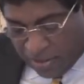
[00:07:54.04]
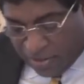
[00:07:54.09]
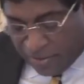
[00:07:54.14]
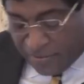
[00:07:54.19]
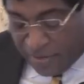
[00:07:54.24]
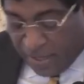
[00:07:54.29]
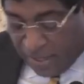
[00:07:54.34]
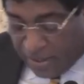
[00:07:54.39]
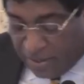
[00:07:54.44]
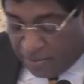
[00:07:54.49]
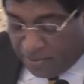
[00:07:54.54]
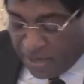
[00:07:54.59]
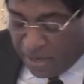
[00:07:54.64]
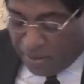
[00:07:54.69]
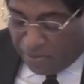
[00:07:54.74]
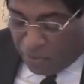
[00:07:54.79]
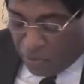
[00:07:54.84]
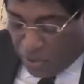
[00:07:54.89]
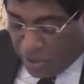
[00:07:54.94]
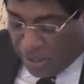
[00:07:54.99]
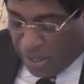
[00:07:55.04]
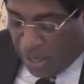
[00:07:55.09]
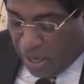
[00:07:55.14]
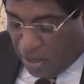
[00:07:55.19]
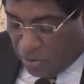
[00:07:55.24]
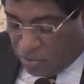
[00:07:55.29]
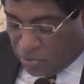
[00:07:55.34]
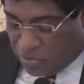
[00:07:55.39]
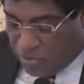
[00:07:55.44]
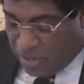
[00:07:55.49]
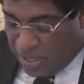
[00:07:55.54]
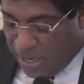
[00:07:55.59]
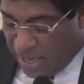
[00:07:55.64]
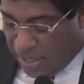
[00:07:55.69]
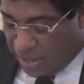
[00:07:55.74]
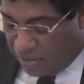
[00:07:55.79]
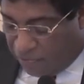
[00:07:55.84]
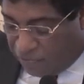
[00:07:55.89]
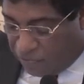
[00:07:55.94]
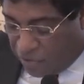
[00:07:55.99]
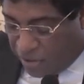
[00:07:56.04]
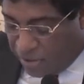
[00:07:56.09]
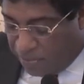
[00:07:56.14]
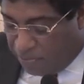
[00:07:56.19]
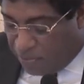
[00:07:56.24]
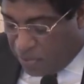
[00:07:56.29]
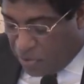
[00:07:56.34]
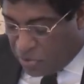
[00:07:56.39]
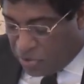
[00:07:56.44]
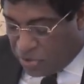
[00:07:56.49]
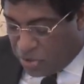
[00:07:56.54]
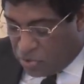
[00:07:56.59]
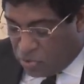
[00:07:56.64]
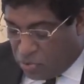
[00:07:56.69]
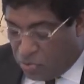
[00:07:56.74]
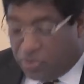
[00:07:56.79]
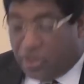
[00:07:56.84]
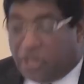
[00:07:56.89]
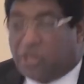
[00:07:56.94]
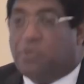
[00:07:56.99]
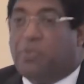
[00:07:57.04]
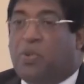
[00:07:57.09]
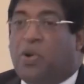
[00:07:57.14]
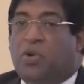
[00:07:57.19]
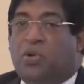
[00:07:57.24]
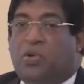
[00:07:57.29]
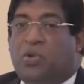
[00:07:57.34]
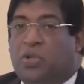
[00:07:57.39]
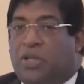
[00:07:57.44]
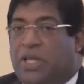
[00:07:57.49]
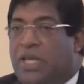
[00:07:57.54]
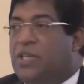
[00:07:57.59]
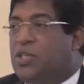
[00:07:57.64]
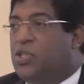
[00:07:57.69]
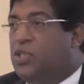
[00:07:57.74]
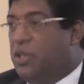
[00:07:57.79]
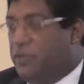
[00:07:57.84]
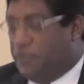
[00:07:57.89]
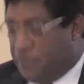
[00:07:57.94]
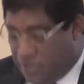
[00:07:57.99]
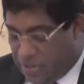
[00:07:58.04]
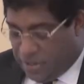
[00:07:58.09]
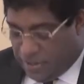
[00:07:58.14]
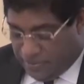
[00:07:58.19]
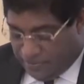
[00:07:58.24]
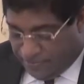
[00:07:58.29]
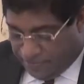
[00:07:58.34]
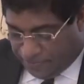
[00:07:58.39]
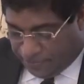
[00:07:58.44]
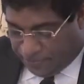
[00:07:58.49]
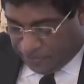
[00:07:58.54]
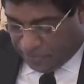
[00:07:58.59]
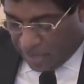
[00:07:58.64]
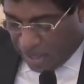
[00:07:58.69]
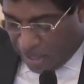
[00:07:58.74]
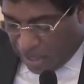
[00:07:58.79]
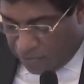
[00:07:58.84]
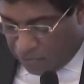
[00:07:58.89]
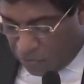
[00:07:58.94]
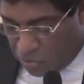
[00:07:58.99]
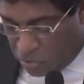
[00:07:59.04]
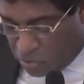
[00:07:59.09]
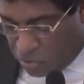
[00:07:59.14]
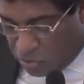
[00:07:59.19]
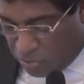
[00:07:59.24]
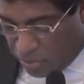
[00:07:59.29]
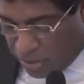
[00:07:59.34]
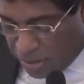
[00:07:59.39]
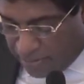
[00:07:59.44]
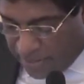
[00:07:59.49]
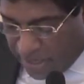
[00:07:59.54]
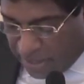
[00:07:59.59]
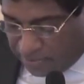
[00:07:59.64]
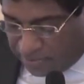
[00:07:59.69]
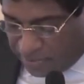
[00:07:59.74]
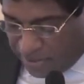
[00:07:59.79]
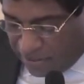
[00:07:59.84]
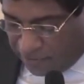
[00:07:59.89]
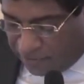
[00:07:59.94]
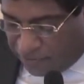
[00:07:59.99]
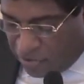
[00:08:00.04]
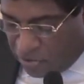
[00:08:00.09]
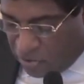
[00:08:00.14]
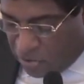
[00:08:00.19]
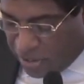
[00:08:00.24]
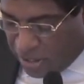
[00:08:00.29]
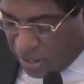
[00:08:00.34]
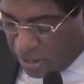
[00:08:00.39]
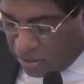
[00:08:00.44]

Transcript: The second main point, how Sri Lanka foreign policy should respond to these shifts. I want to comment briefly on